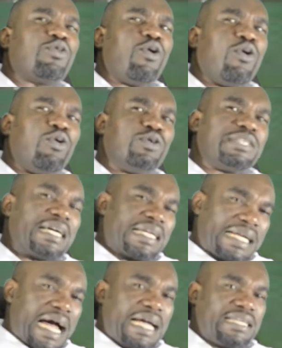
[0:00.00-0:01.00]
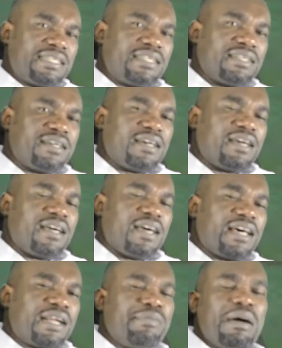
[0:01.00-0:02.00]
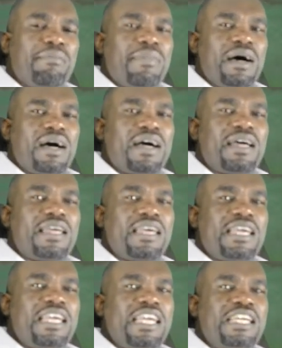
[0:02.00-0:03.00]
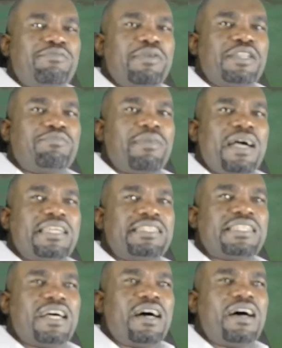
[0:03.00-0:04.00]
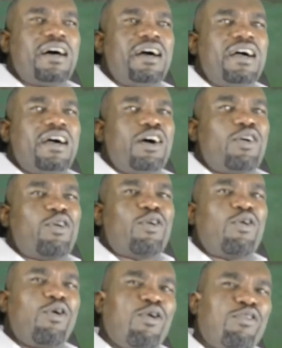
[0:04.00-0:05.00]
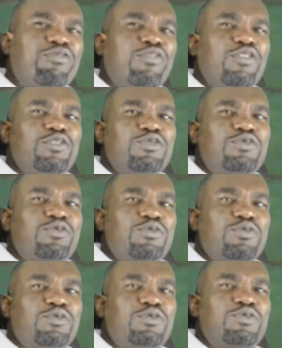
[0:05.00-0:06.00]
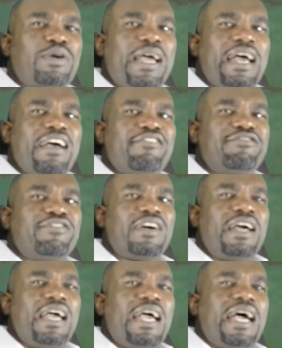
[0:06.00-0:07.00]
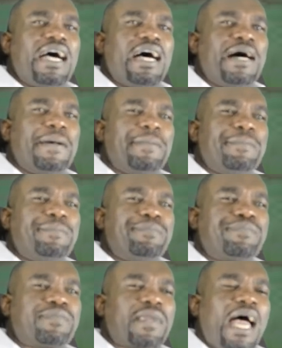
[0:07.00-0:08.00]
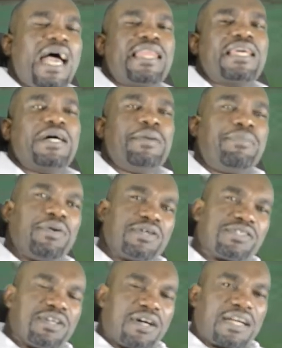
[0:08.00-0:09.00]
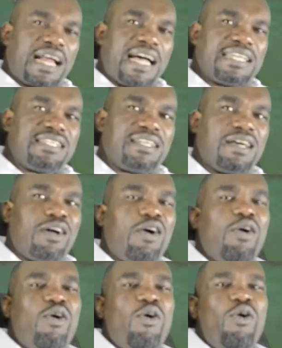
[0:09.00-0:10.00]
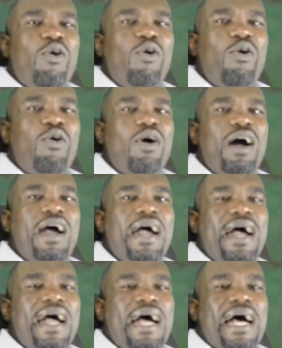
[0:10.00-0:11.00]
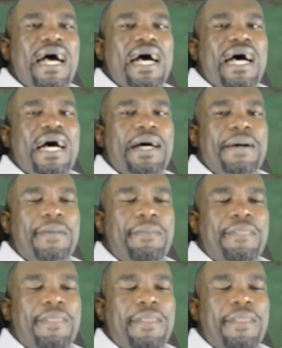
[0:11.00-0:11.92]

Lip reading: to hold a right, remember, it might call for you to have either a personal right or a